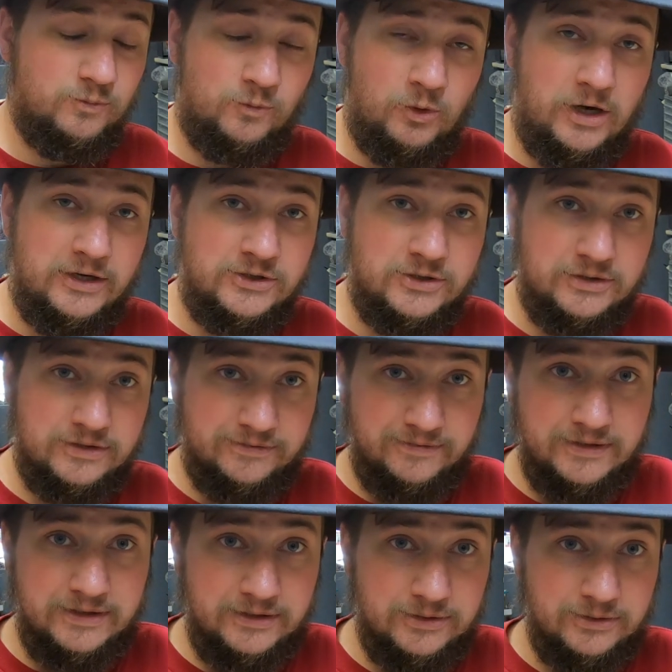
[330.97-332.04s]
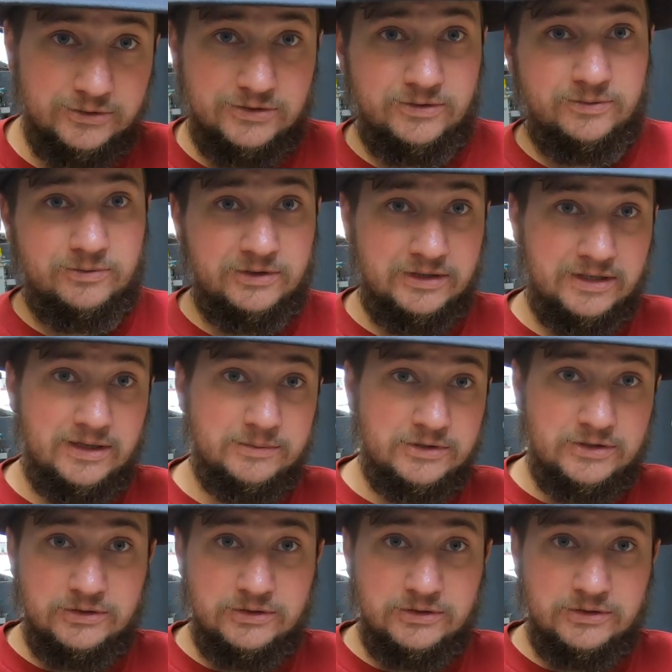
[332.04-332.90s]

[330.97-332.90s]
watcher of videos when it comes